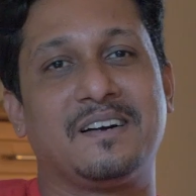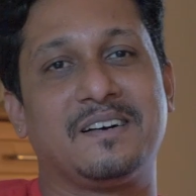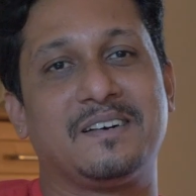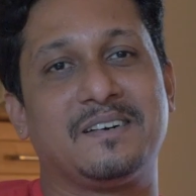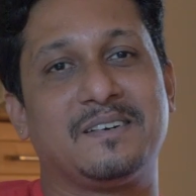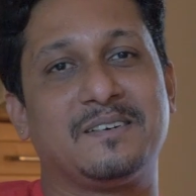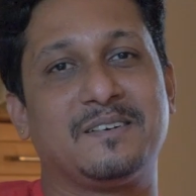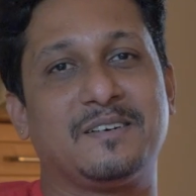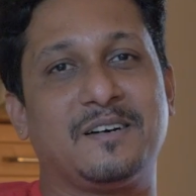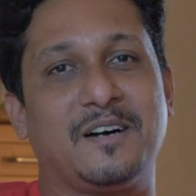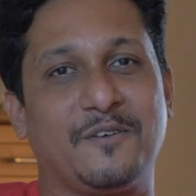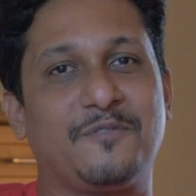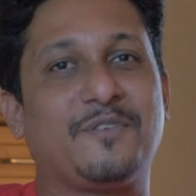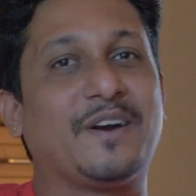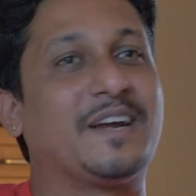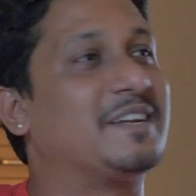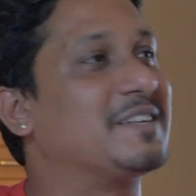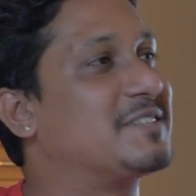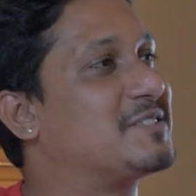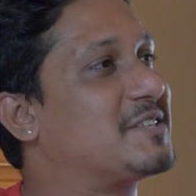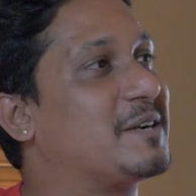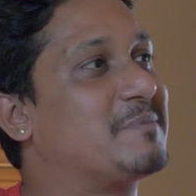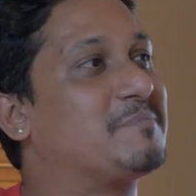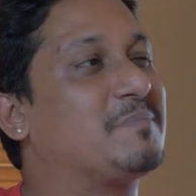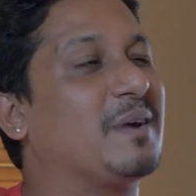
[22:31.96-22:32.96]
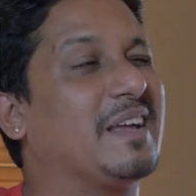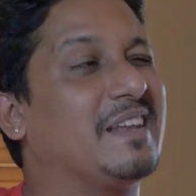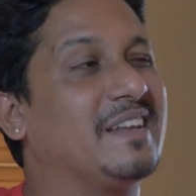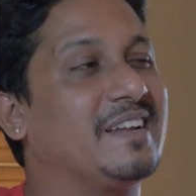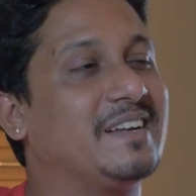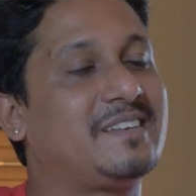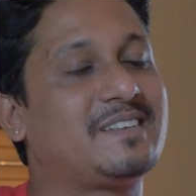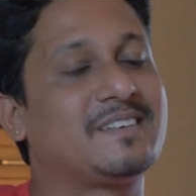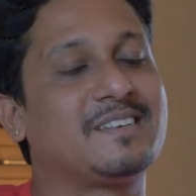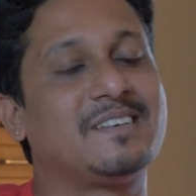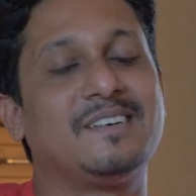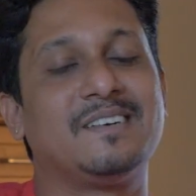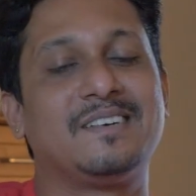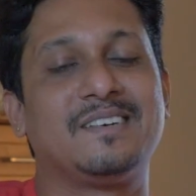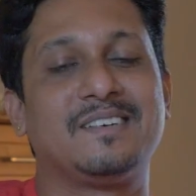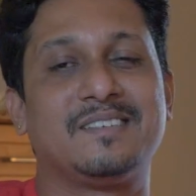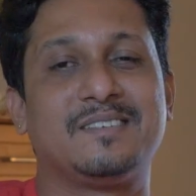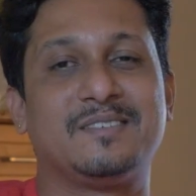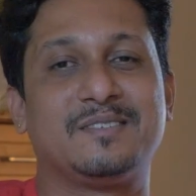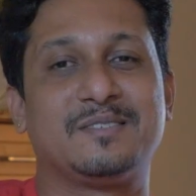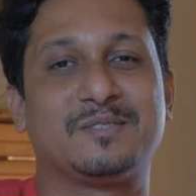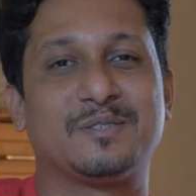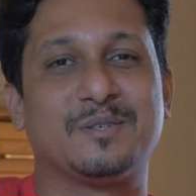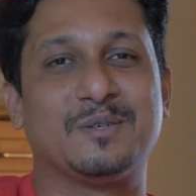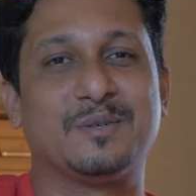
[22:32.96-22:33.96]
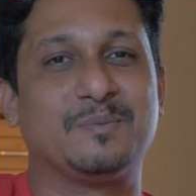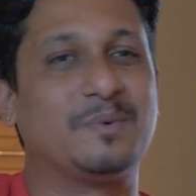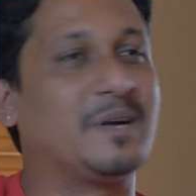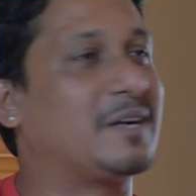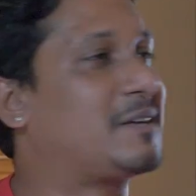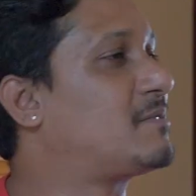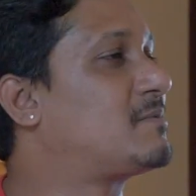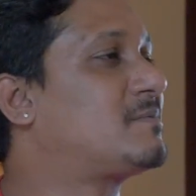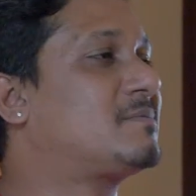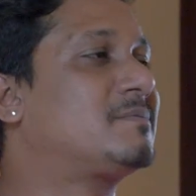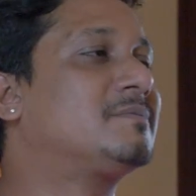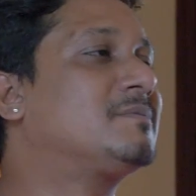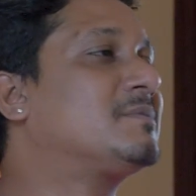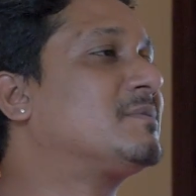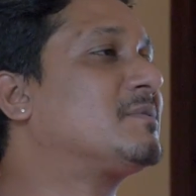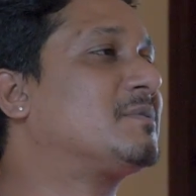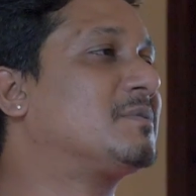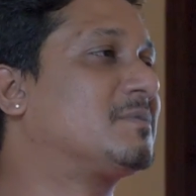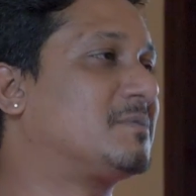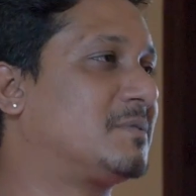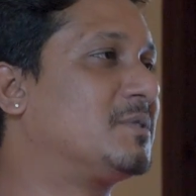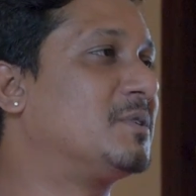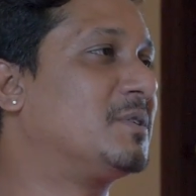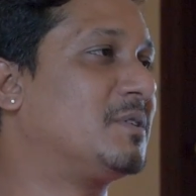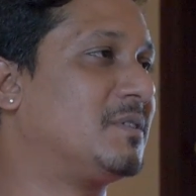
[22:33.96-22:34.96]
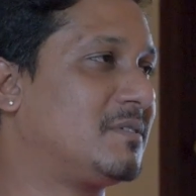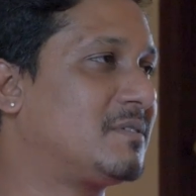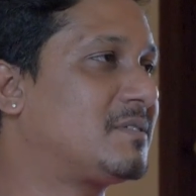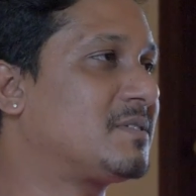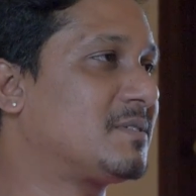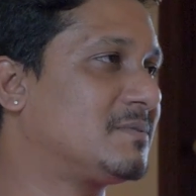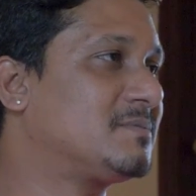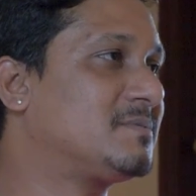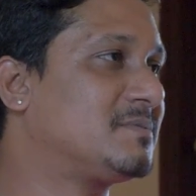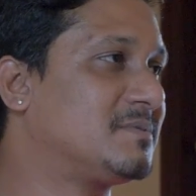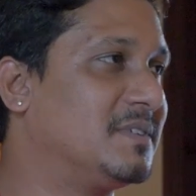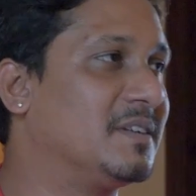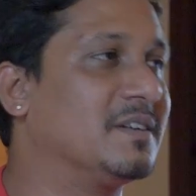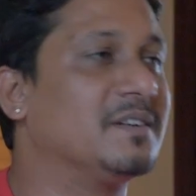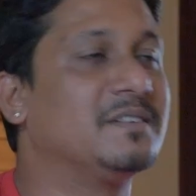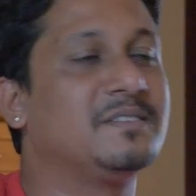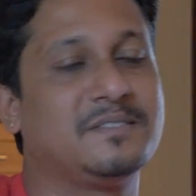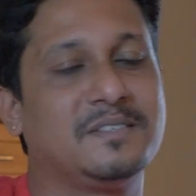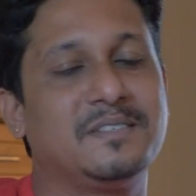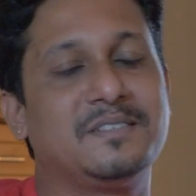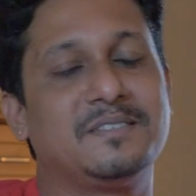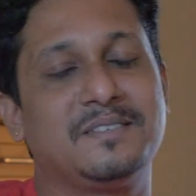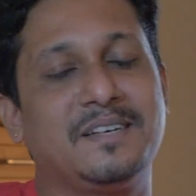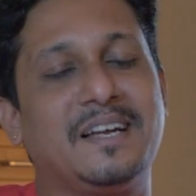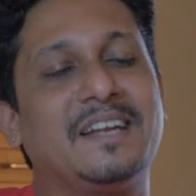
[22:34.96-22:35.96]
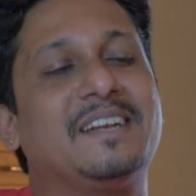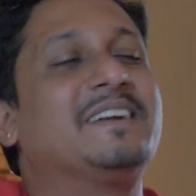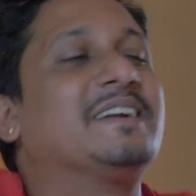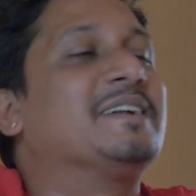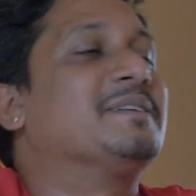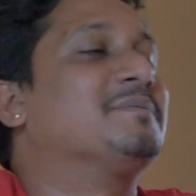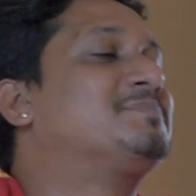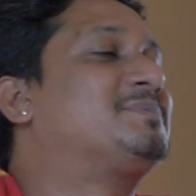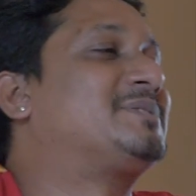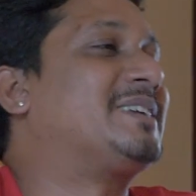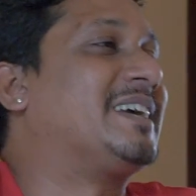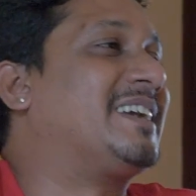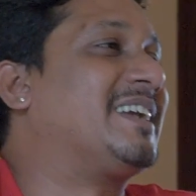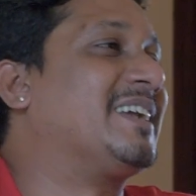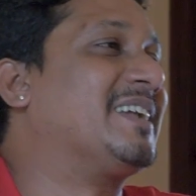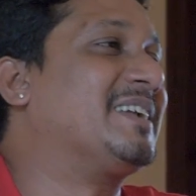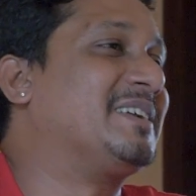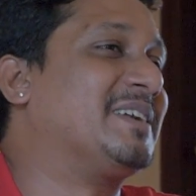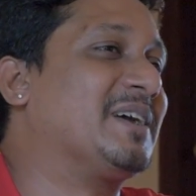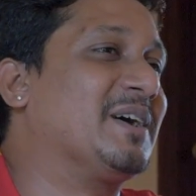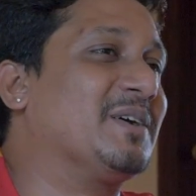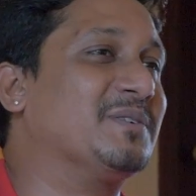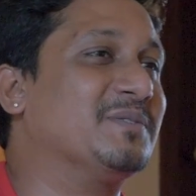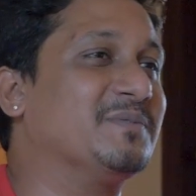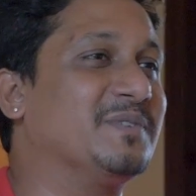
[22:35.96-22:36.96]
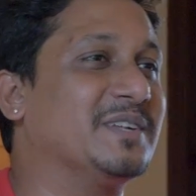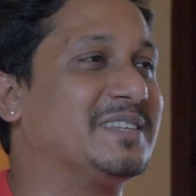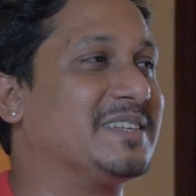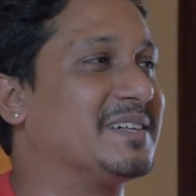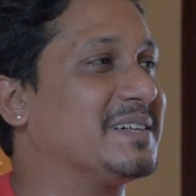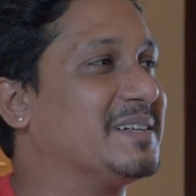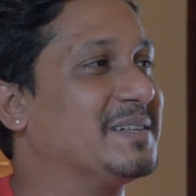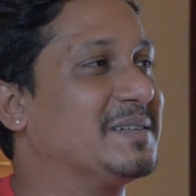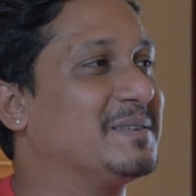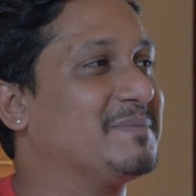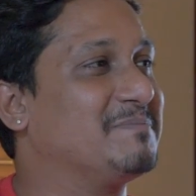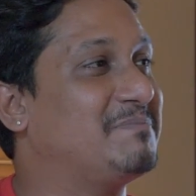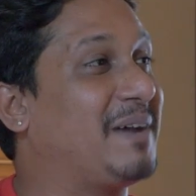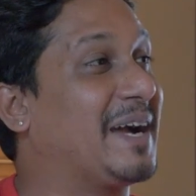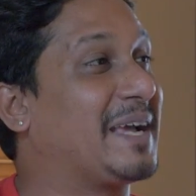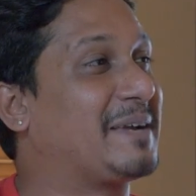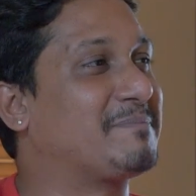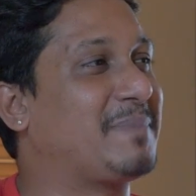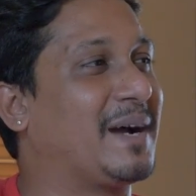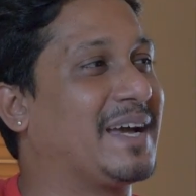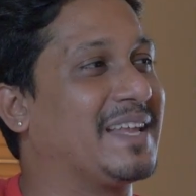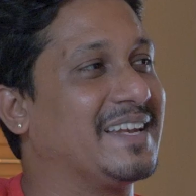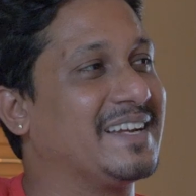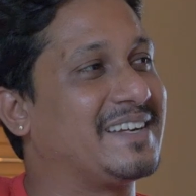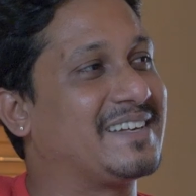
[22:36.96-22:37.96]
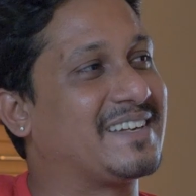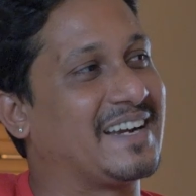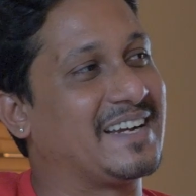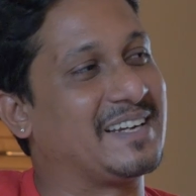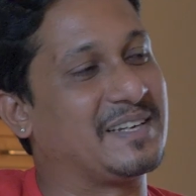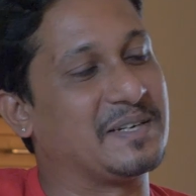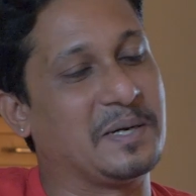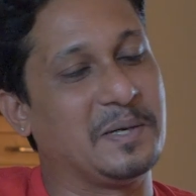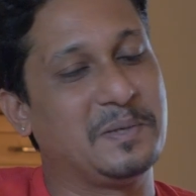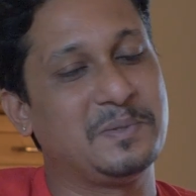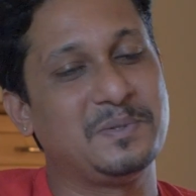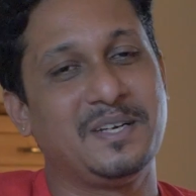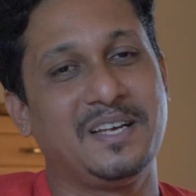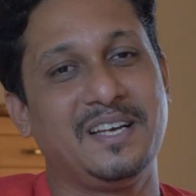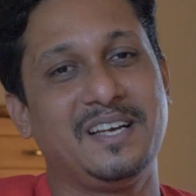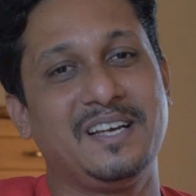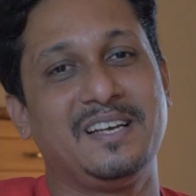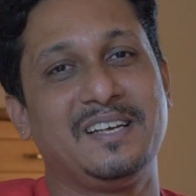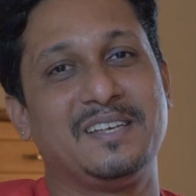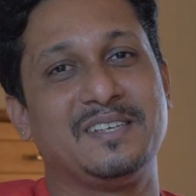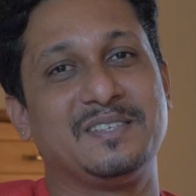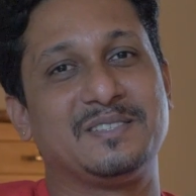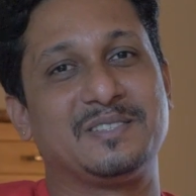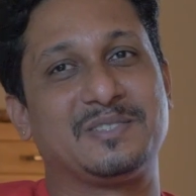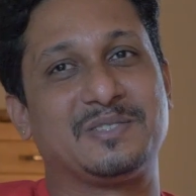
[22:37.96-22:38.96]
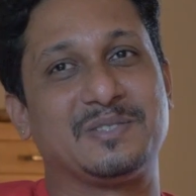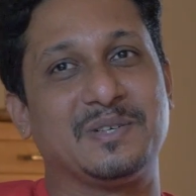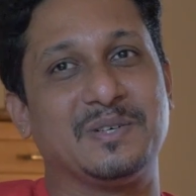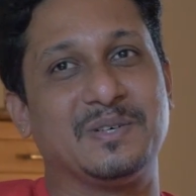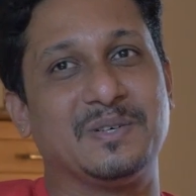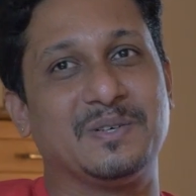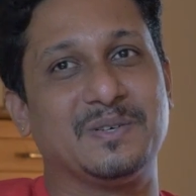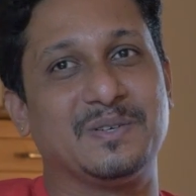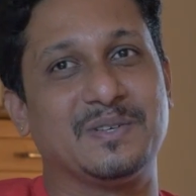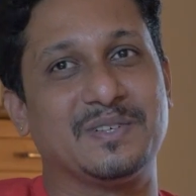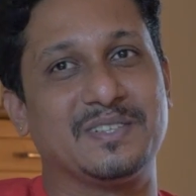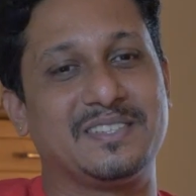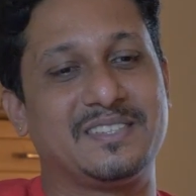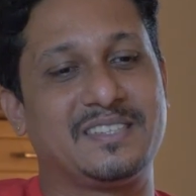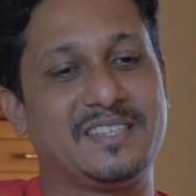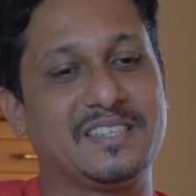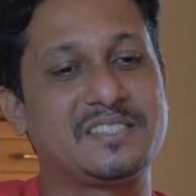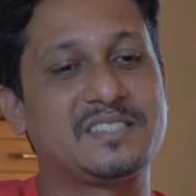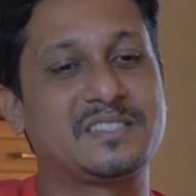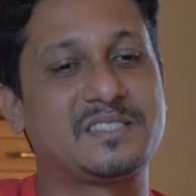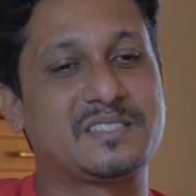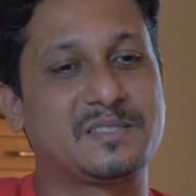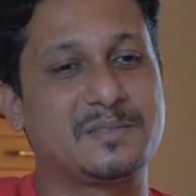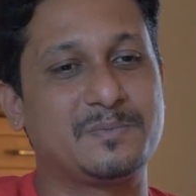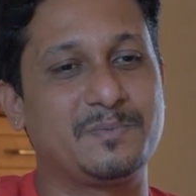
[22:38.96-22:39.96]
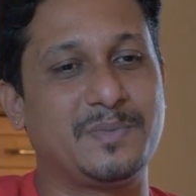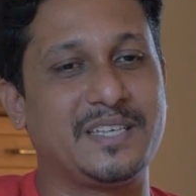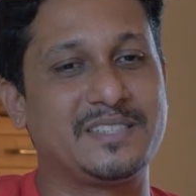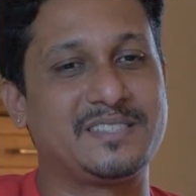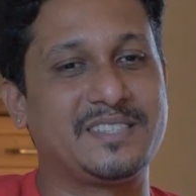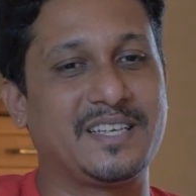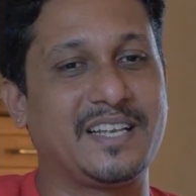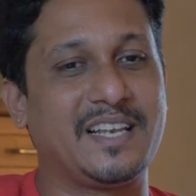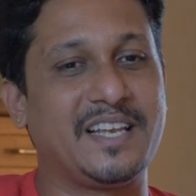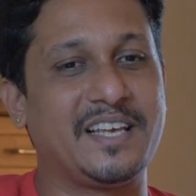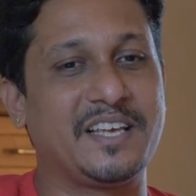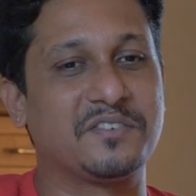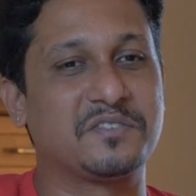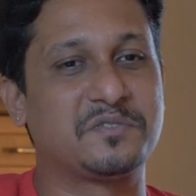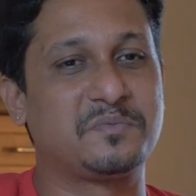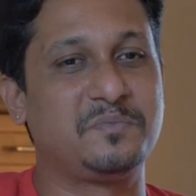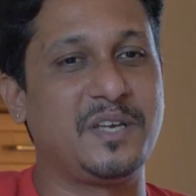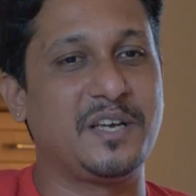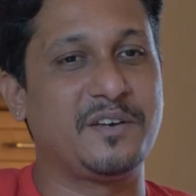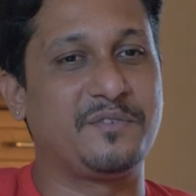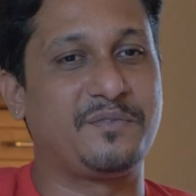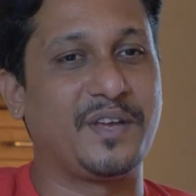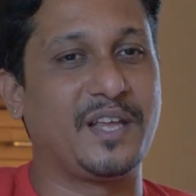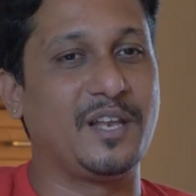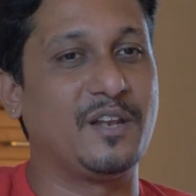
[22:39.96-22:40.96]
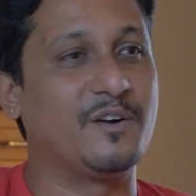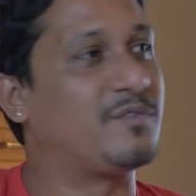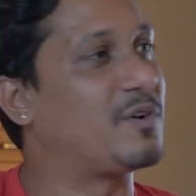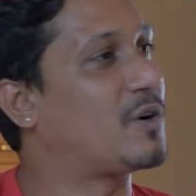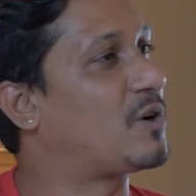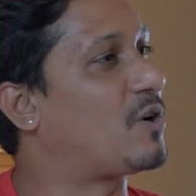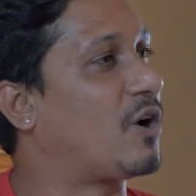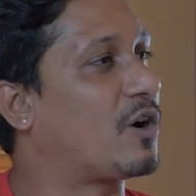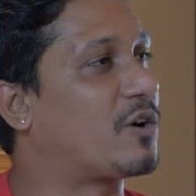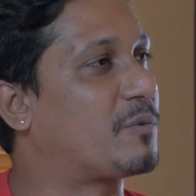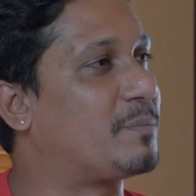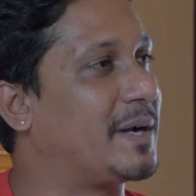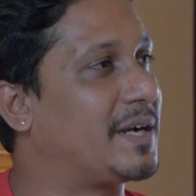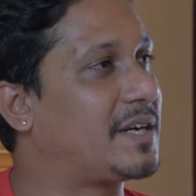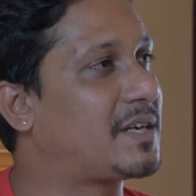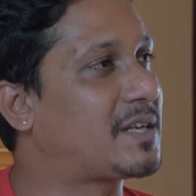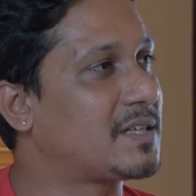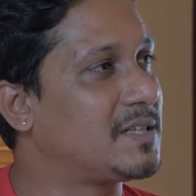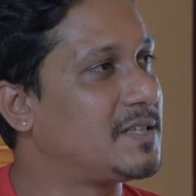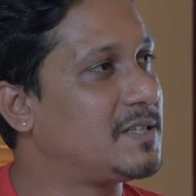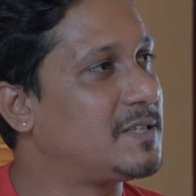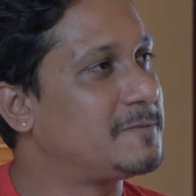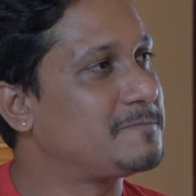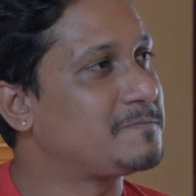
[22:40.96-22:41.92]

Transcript: A fighter jet pilot. Okay. So but couldn't. I ended up settling down with a bike pilot right now. Okay. So this basically gives me a feel of a cockpit.